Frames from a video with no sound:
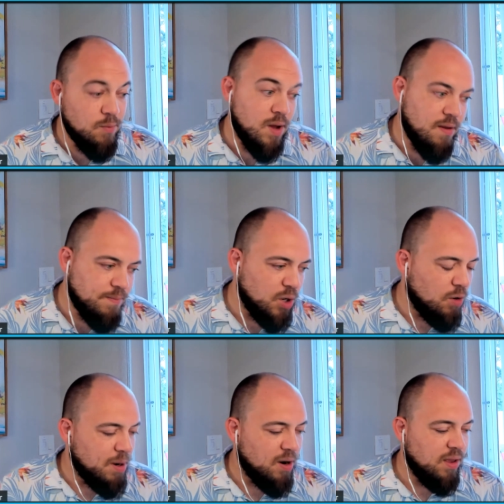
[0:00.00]

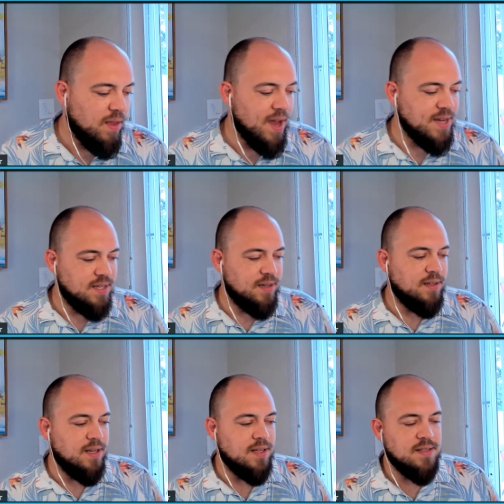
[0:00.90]

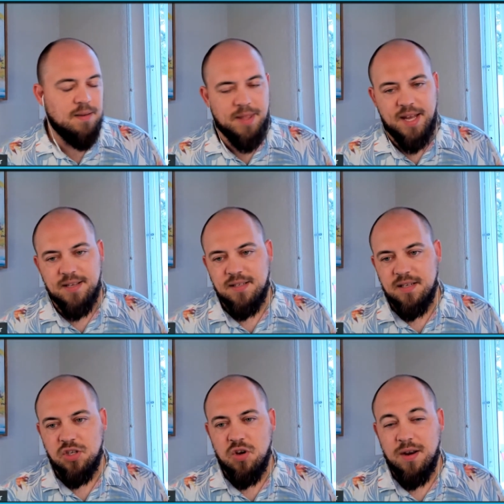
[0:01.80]
parallelizing and some of
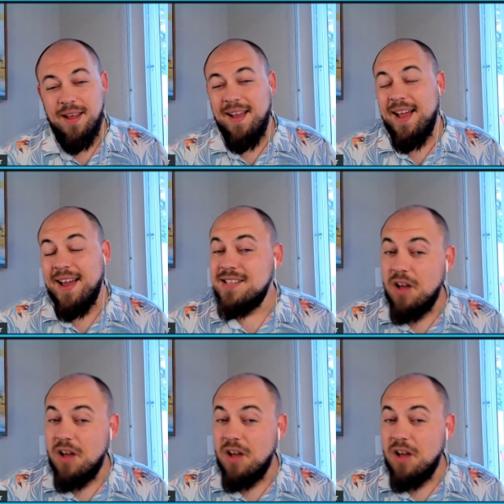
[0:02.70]
that is good.